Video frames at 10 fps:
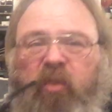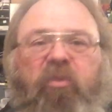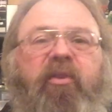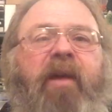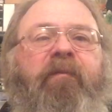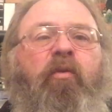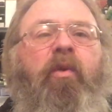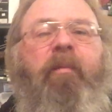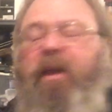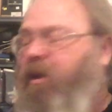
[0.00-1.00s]
stem for
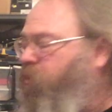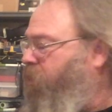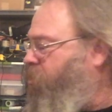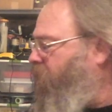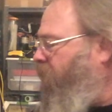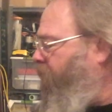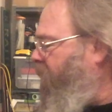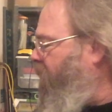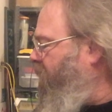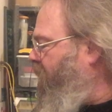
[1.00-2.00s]
one of my country
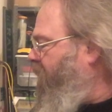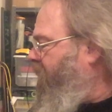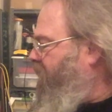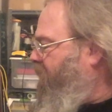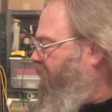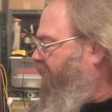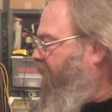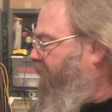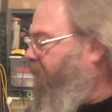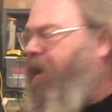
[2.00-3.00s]
gentlemen,
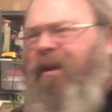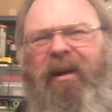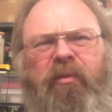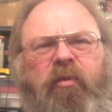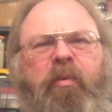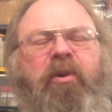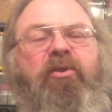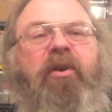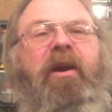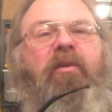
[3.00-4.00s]
and I was
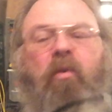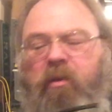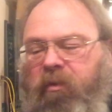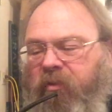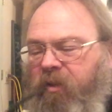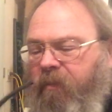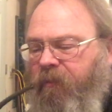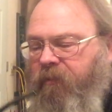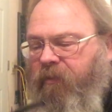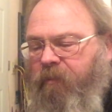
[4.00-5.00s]
pretty sure I had ordered
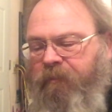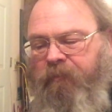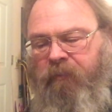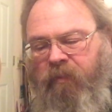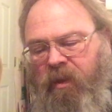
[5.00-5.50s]
some from